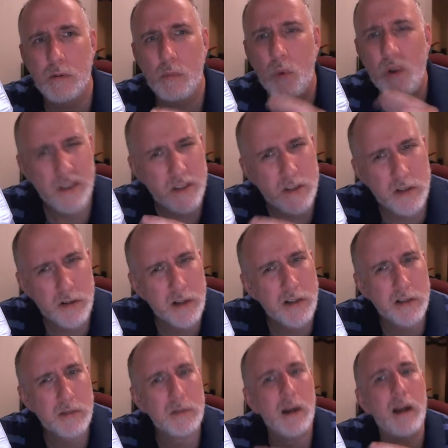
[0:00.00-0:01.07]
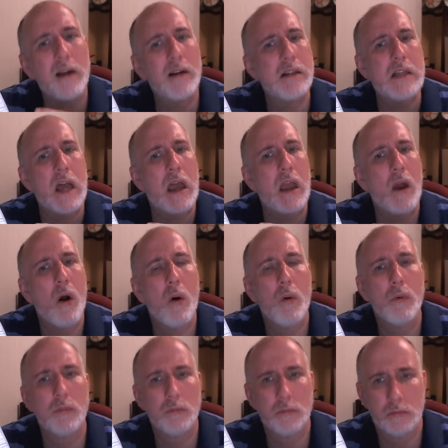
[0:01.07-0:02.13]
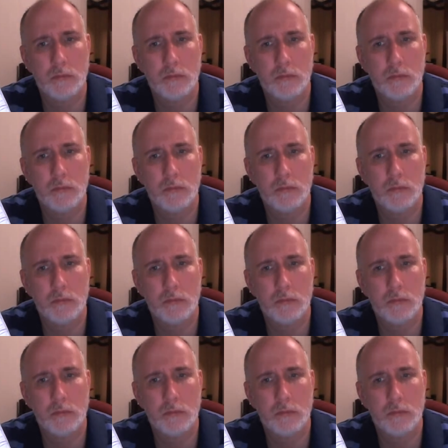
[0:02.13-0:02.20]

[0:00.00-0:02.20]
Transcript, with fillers: one of the strangest records I own.